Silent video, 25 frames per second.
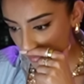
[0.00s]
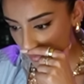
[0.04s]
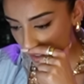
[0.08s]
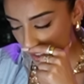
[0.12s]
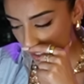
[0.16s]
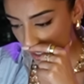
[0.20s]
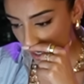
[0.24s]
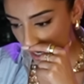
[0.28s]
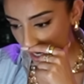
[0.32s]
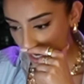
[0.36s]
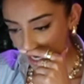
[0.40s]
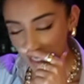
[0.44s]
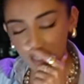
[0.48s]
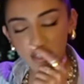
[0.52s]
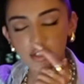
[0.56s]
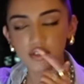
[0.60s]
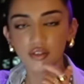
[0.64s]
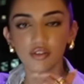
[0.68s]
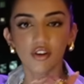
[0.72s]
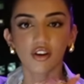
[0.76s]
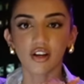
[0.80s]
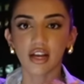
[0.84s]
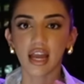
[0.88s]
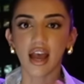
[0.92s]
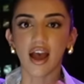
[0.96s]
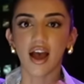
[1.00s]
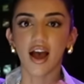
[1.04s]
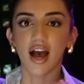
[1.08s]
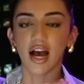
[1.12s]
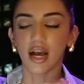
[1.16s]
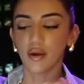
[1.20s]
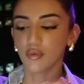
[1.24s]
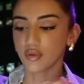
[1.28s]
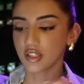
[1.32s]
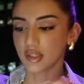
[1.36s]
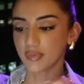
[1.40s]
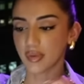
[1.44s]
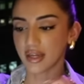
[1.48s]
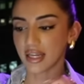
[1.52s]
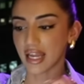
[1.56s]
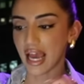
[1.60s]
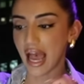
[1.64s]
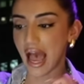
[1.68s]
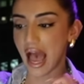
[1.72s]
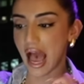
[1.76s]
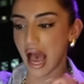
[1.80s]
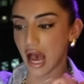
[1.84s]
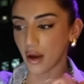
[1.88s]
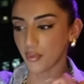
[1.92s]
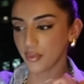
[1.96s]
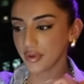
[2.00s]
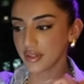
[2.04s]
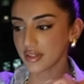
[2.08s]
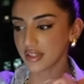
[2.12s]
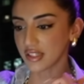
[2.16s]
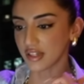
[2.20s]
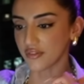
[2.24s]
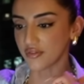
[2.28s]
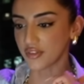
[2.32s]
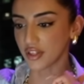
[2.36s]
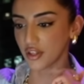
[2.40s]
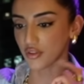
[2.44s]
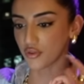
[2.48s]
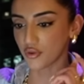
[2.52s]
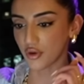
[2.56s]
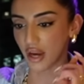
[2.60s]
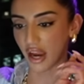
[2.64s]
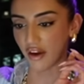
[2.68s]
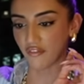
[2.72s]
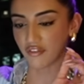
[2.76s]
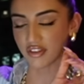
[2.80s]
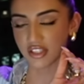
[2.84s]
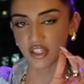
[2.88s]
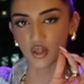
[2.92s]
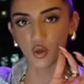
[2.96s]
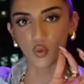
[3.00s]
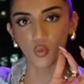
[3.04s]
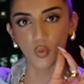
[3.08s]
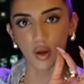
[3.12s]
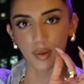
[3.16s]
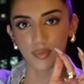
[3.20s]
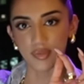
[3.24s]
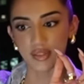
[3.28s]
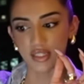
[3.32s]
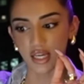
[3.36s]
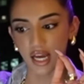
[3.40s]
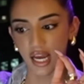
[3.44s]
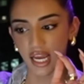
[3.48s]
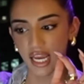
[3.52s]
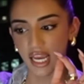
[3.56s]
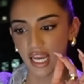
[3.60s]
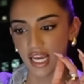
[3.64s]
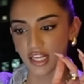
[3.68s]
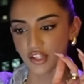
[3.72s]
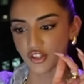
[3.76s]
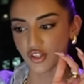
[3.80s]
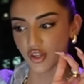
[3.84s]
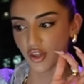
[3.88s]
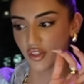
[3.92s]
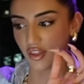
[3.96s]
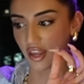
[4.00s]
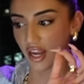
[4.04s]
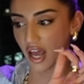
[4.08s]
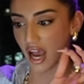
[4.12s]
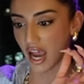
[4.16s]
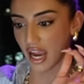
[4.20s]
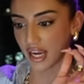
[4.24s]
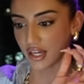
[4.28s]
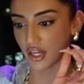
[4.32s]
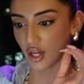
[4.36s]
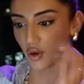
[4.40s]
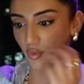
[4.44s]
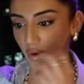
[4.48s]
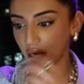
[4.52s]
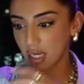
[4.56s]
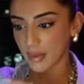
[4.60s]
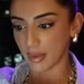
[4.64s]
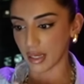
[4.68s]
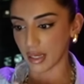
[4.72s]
Like, I do not care. I will spend hours sifting through every single website so then I know when I